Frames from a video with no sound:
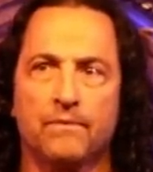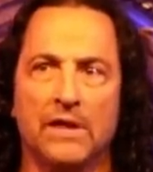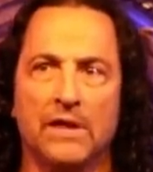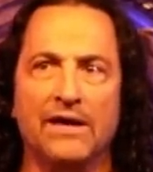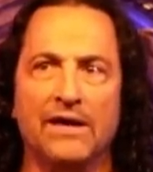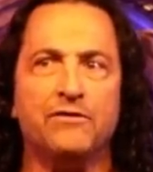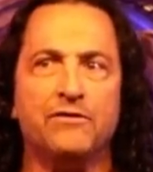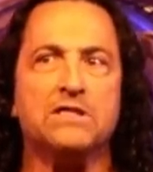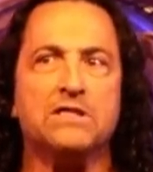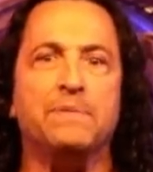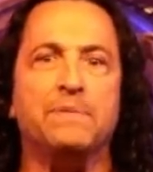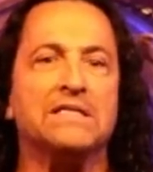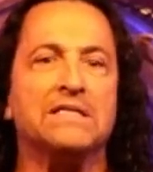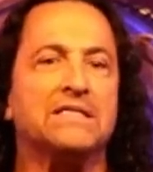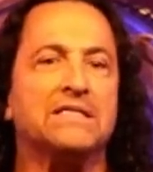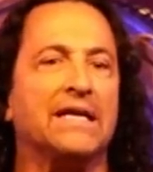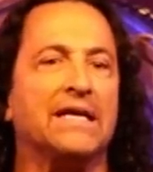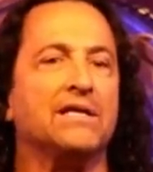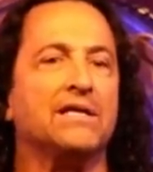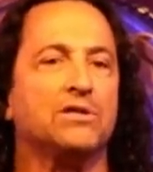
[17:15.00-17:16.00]
if it's been
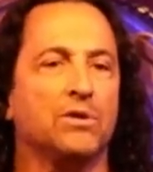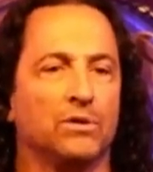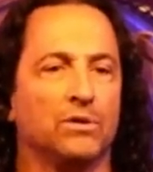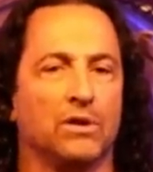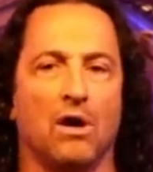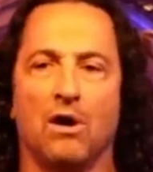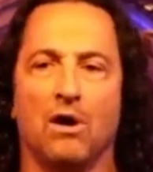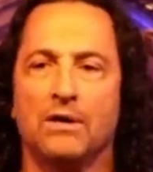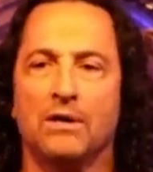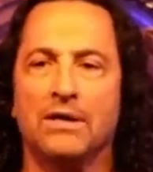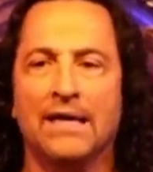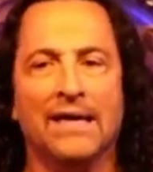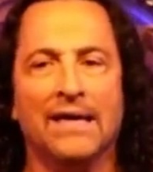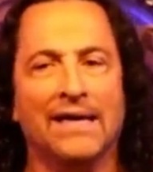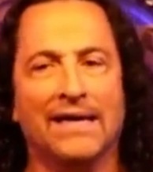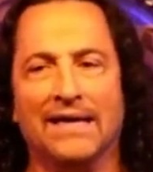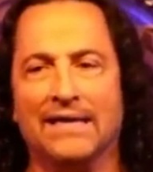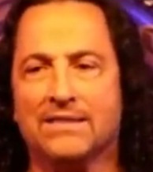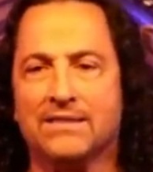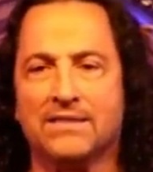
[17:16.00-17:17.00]
sitting too long,
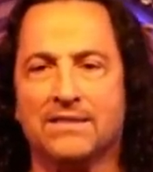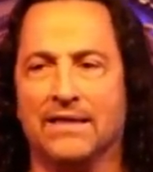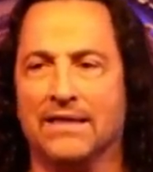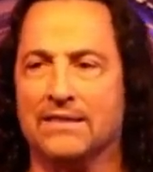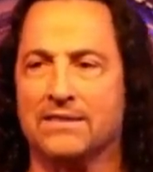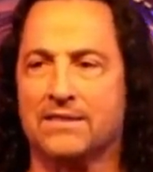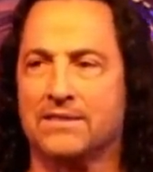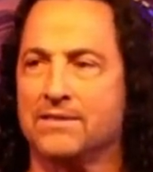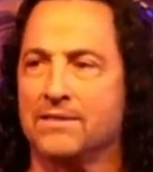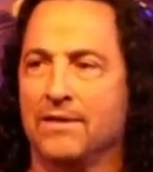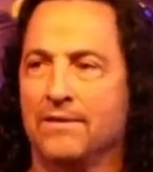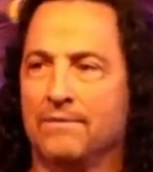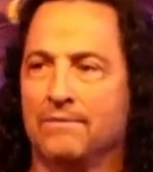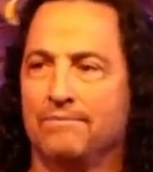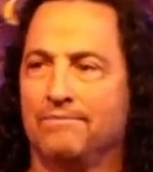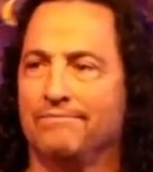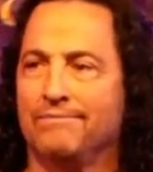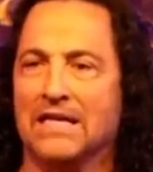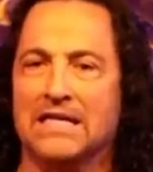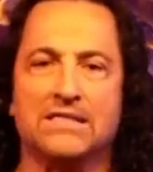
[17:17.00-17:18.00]
it's it's
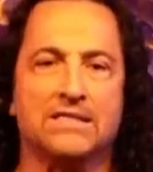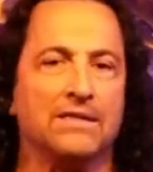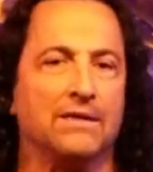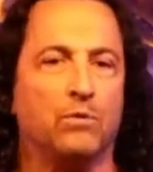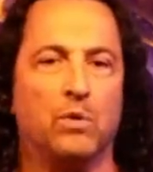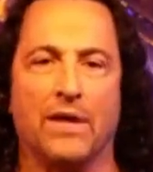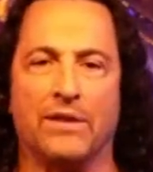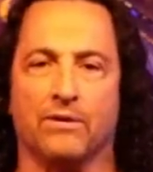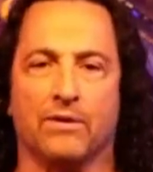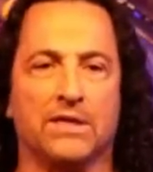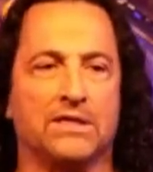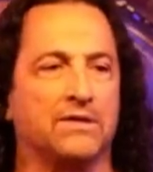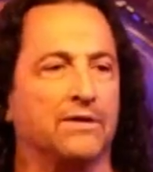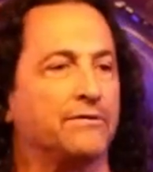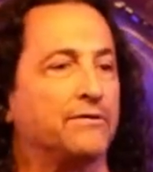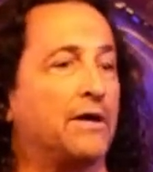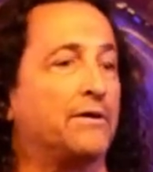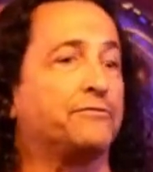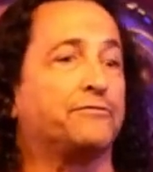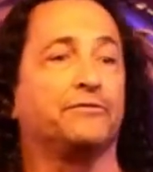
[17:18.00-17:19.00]
let's whether it's a,
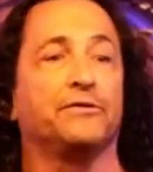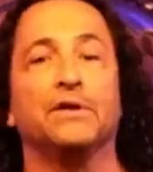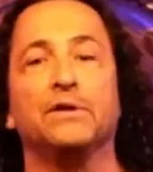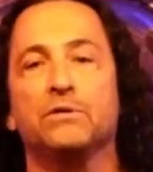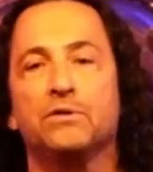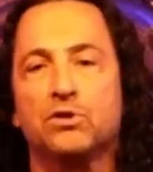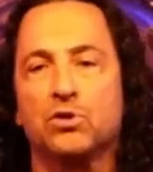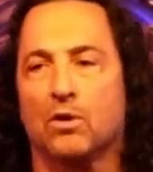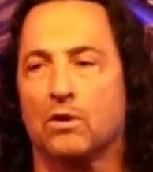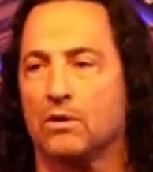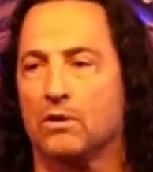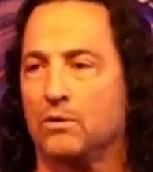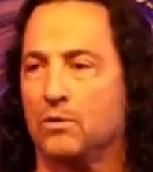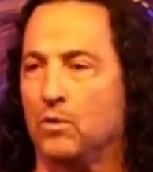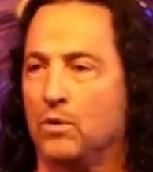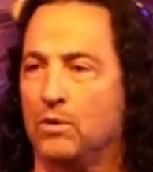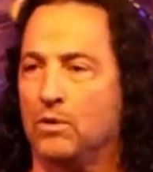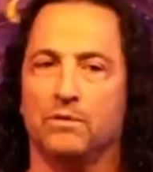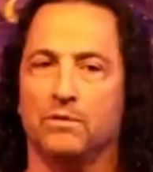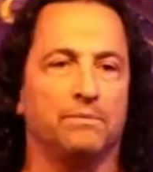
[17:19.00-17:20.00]
a flute or
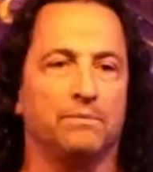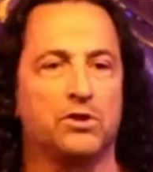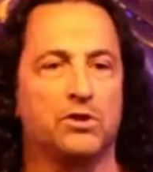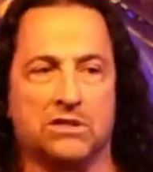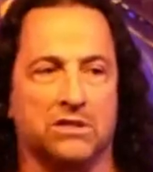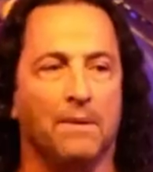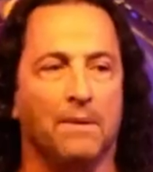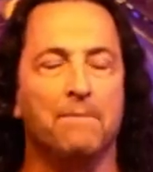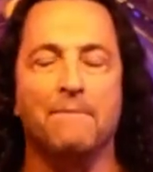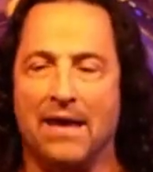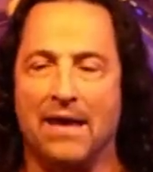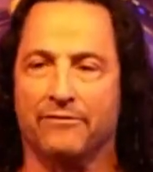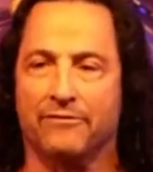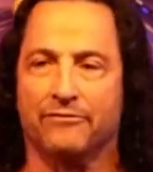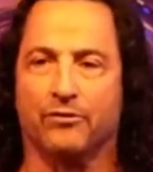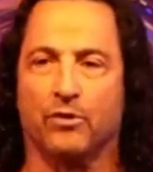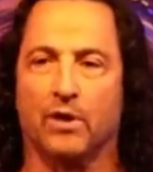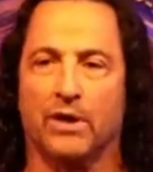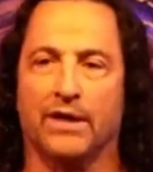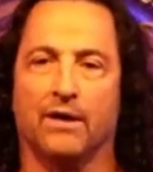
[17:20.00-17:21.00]
just a
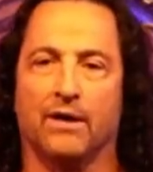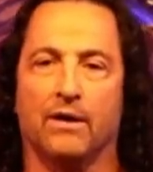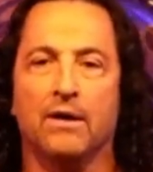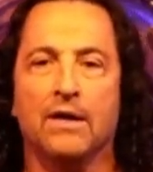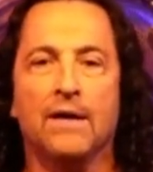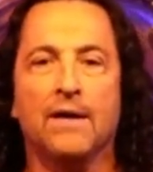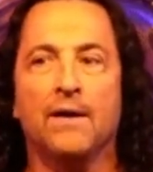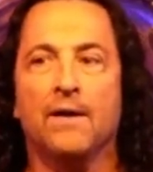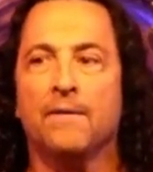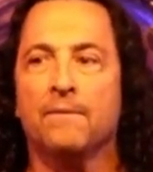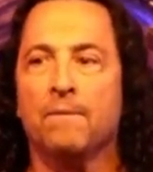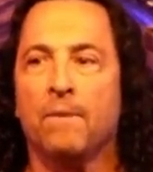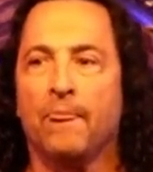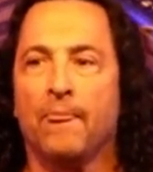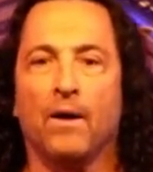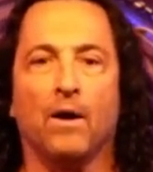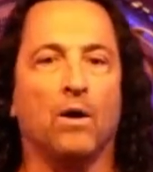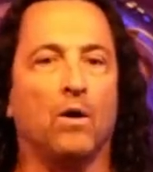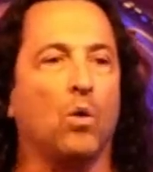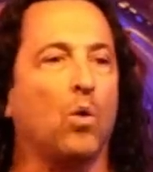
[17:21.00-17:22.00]
metaphor here
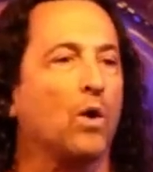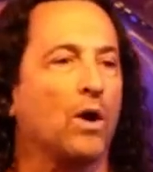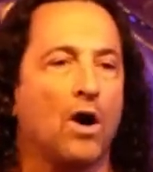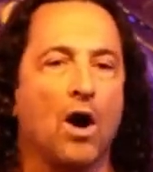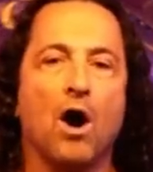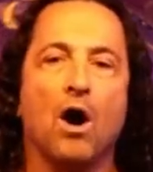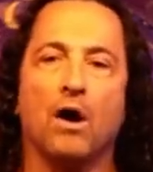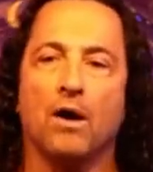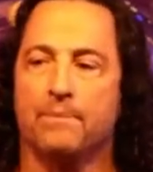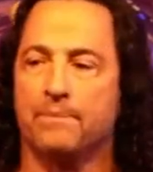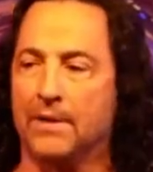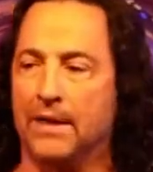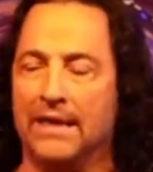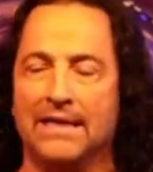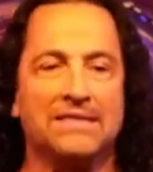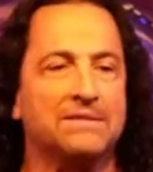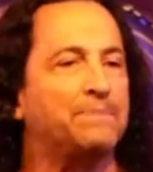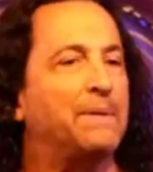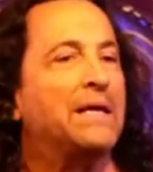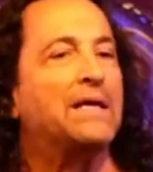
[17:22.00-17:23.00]
or a harp,
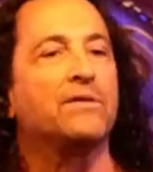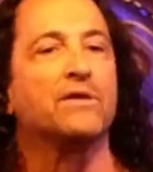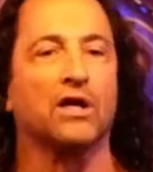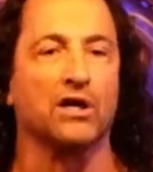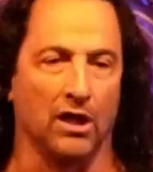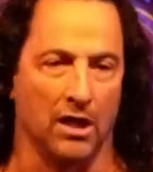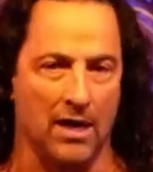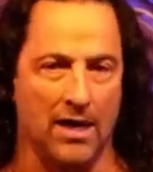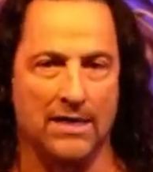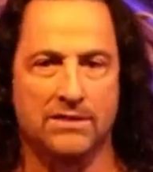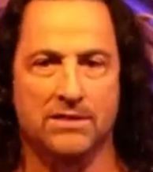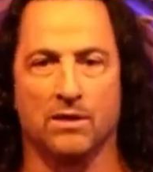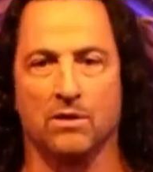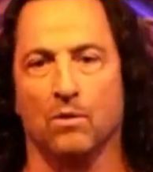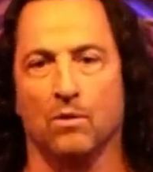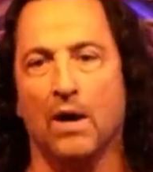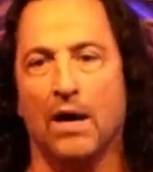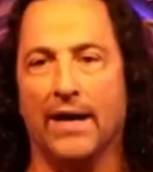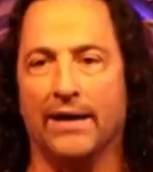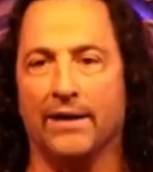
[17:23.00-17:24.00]
it's been in the closet a
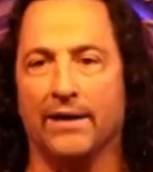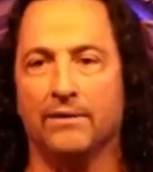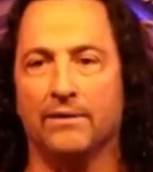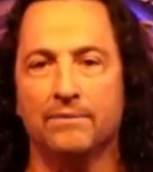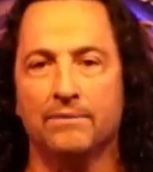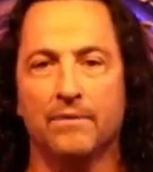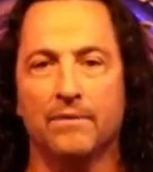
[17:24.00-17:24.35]
while.